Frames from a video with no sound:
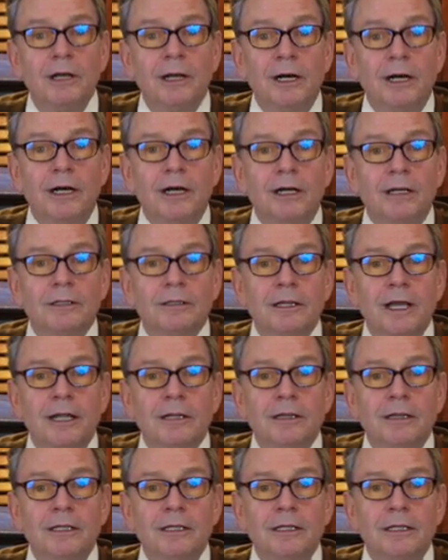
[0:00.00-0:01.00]

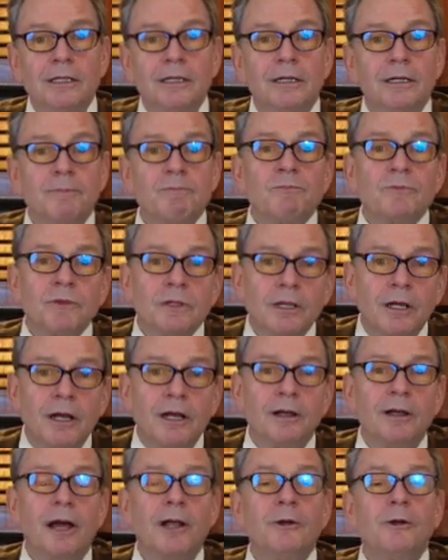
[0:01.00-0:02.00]
at the
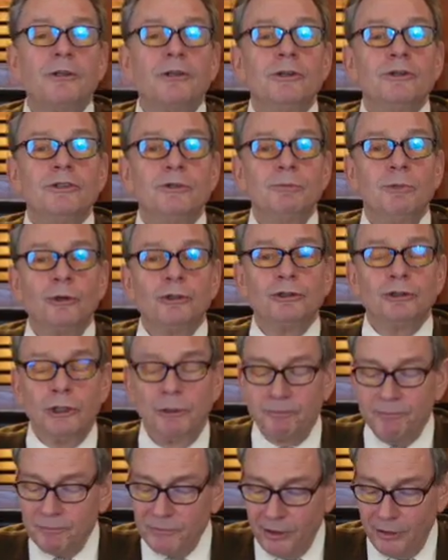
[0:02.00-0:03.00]
100 Years and More
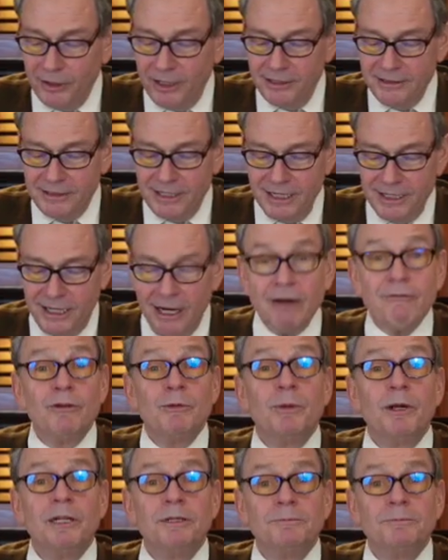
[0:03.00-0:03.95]
show. All right, take care, everybody.